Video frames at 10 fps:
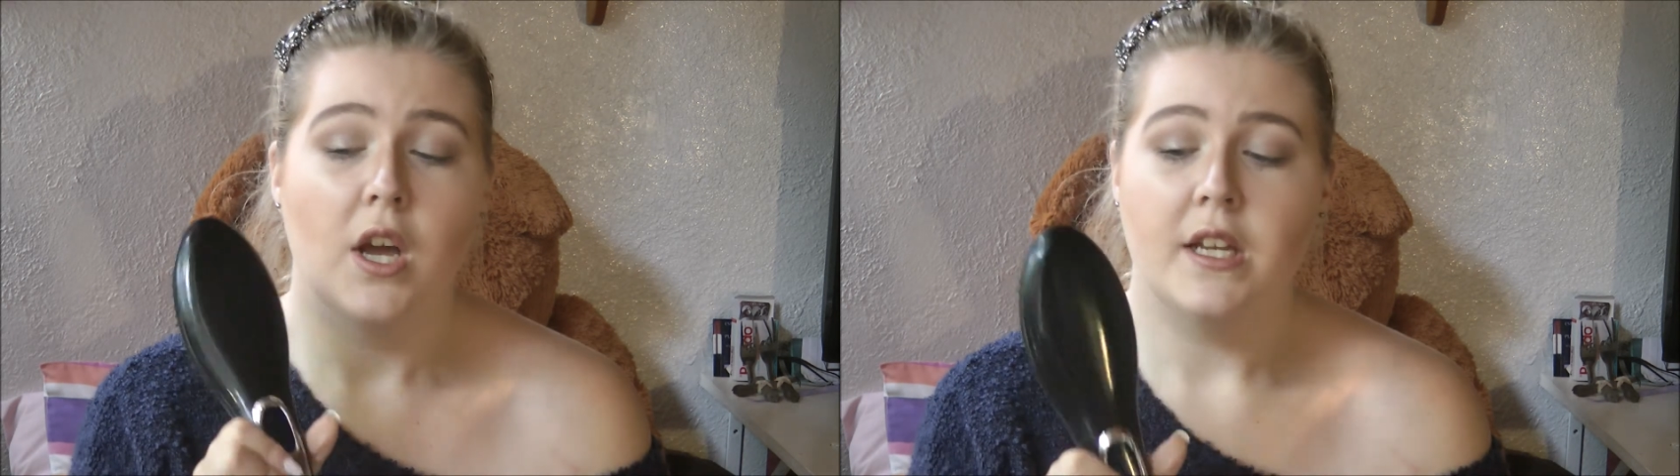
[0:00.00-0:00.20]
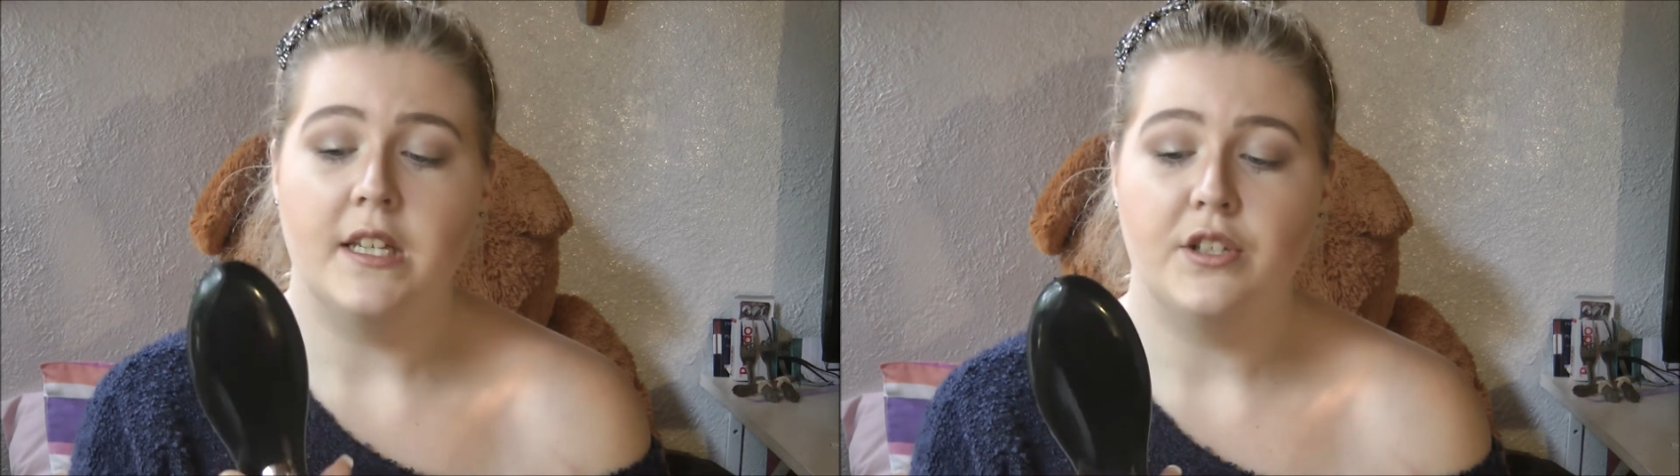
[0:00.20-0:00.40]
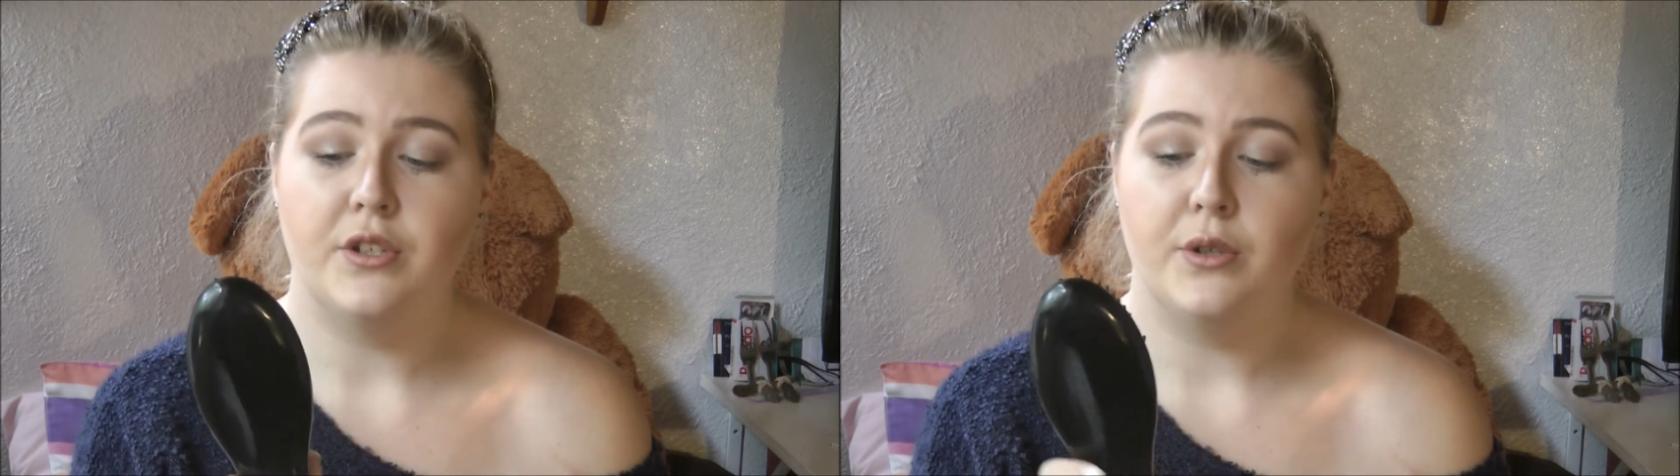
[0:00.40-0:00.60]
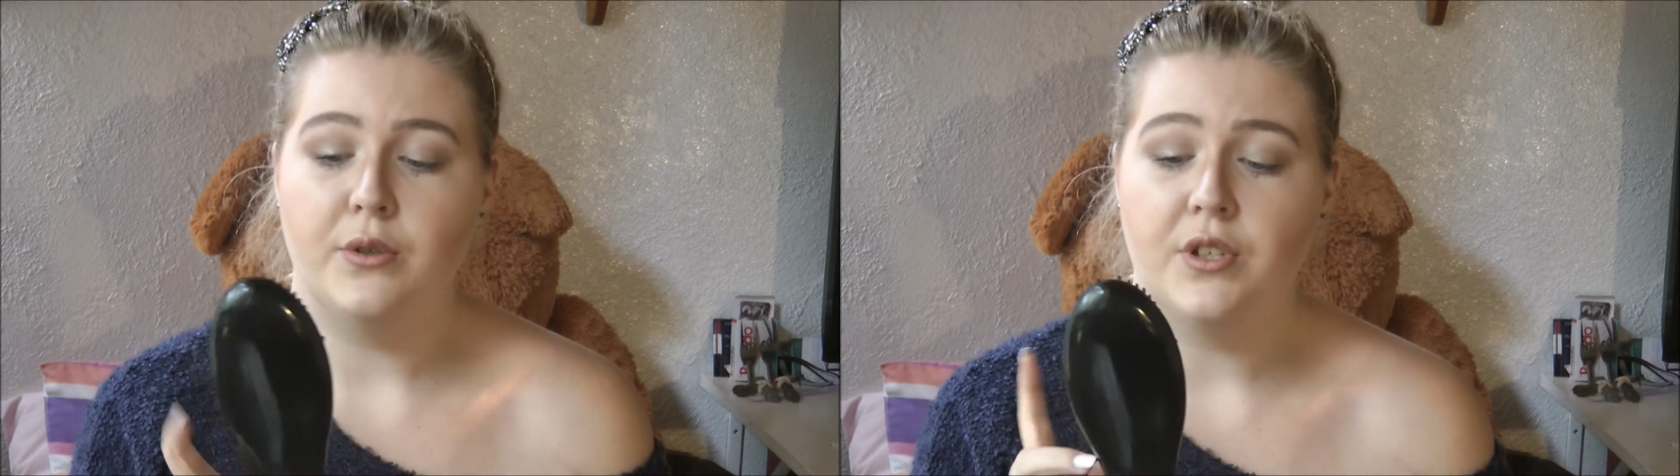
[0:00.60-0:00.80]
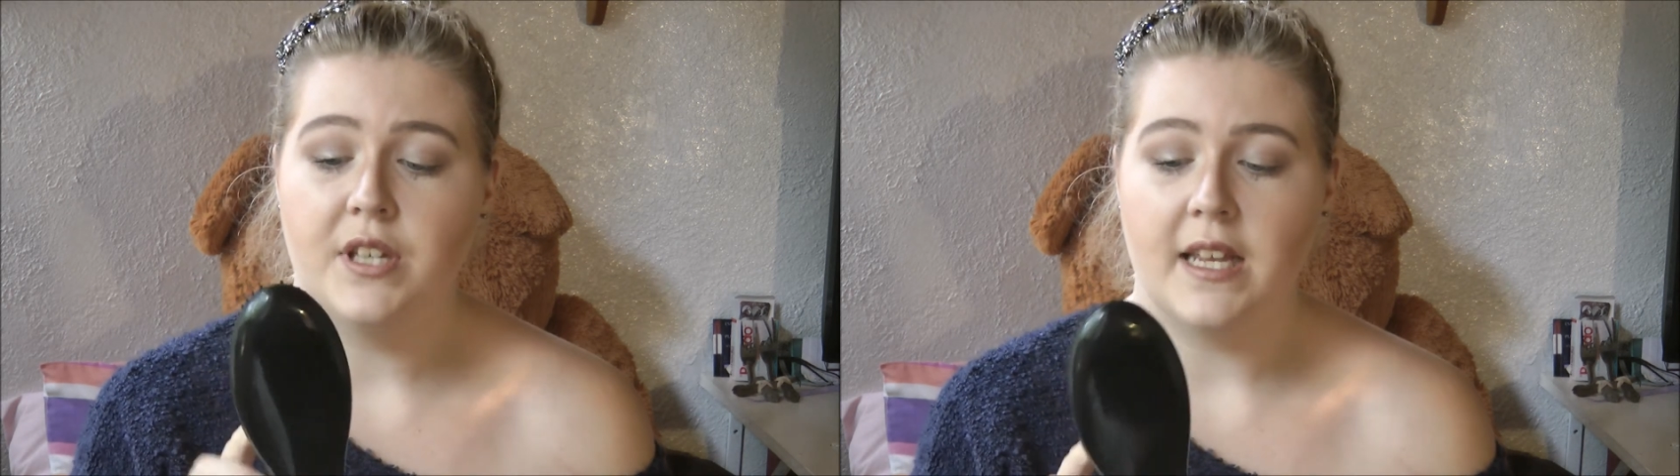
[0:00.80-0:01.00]
need to
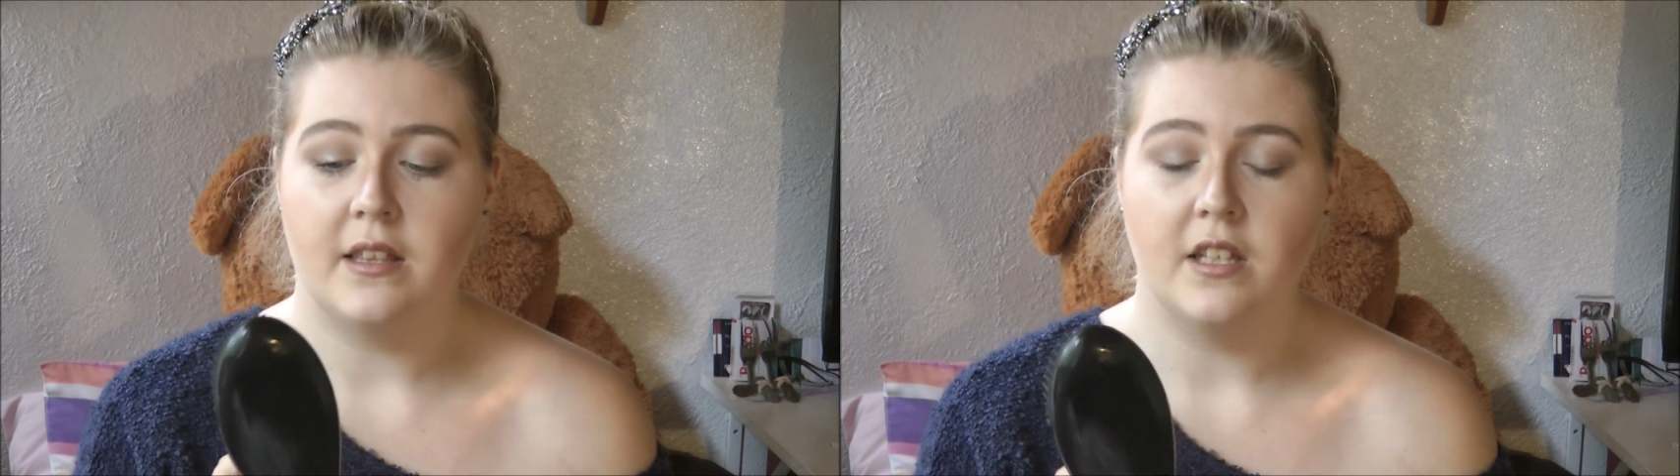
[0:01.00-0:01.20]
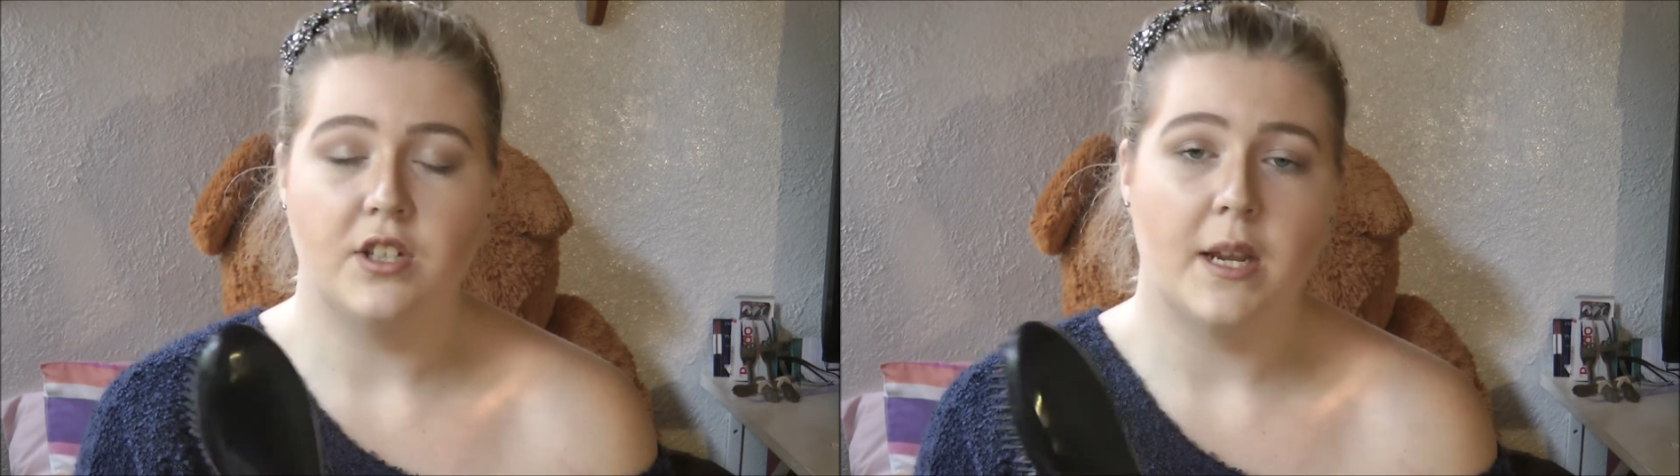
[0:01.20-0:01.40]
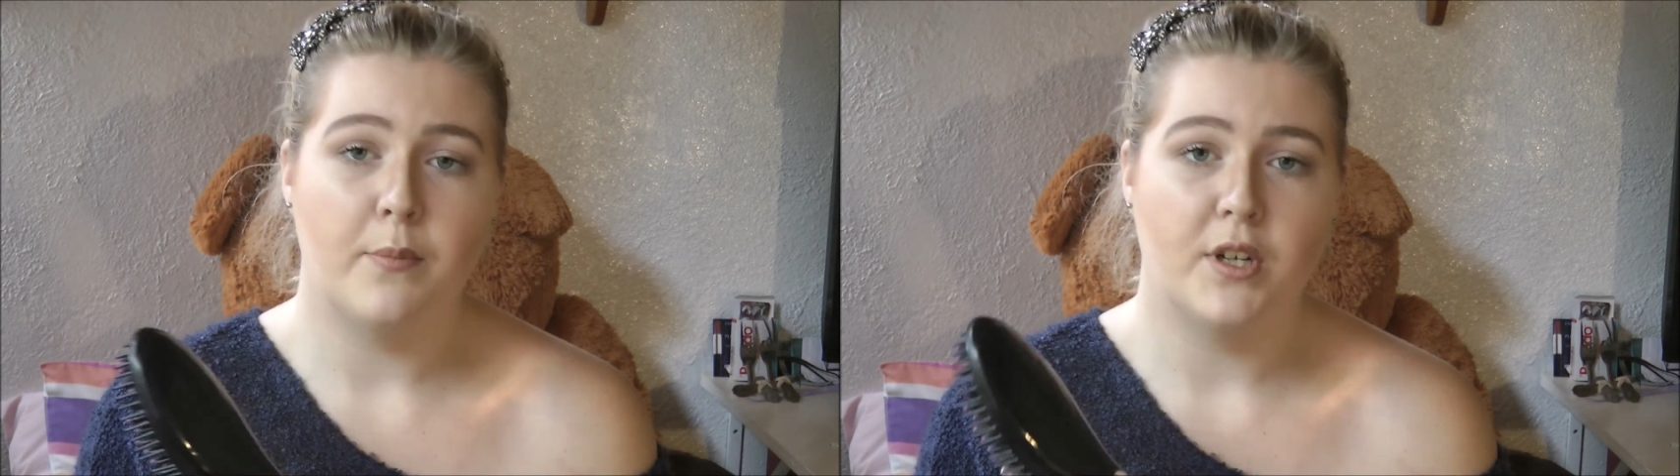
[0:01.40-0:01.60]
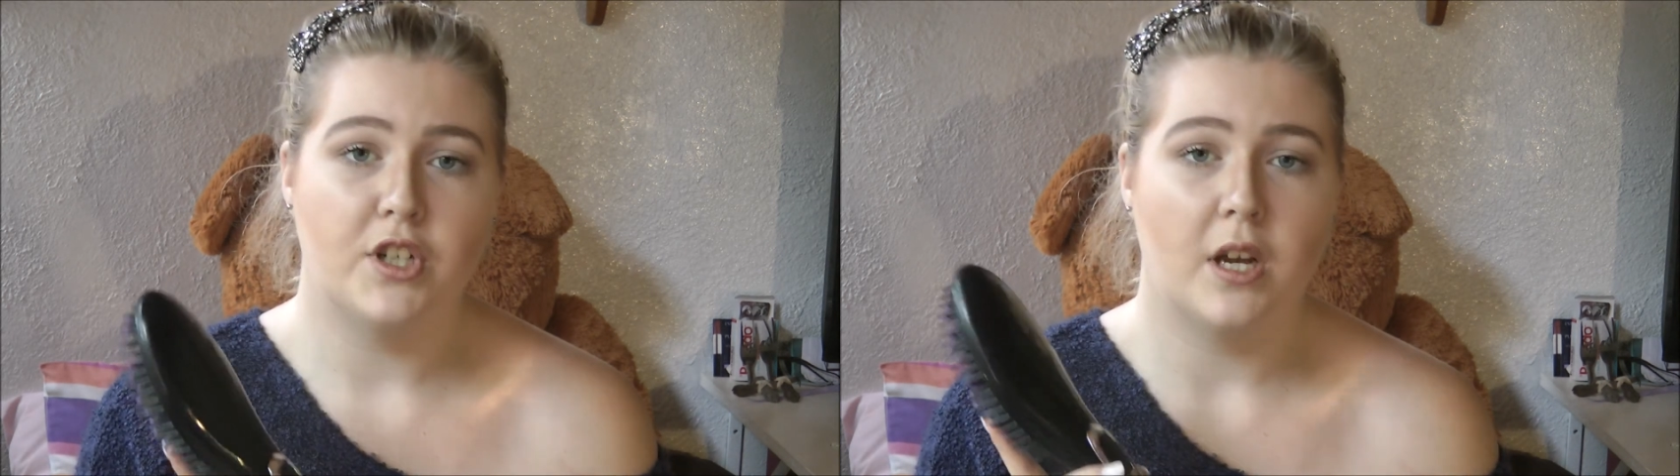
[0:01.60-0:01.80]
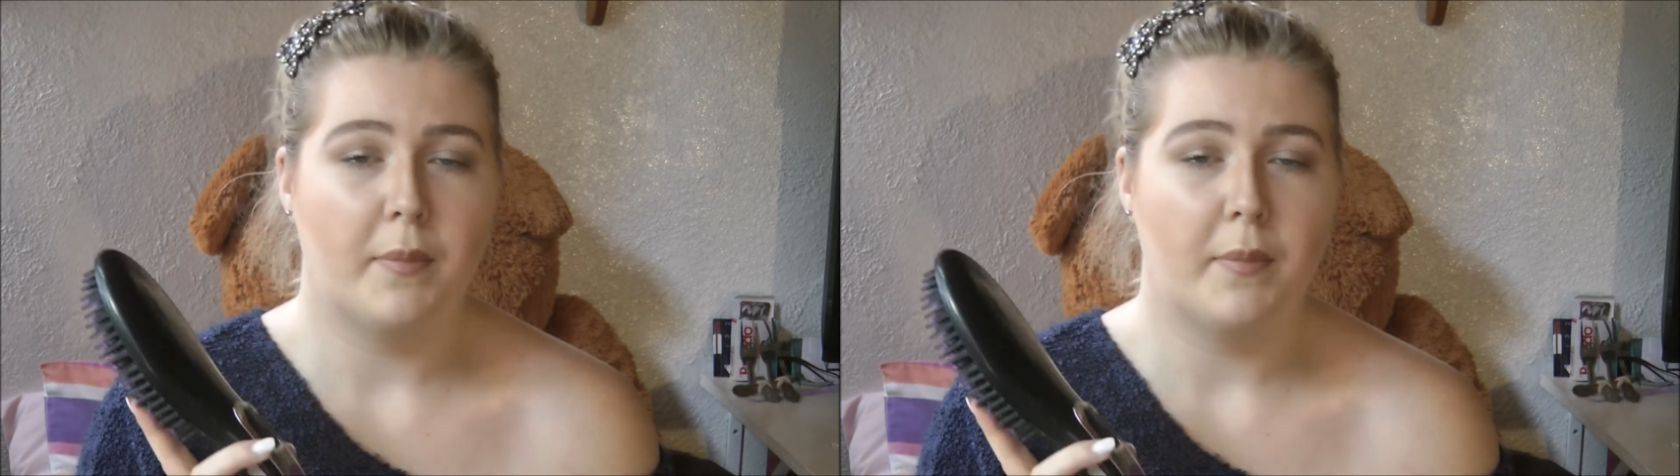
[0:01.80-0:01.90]
set the temperature,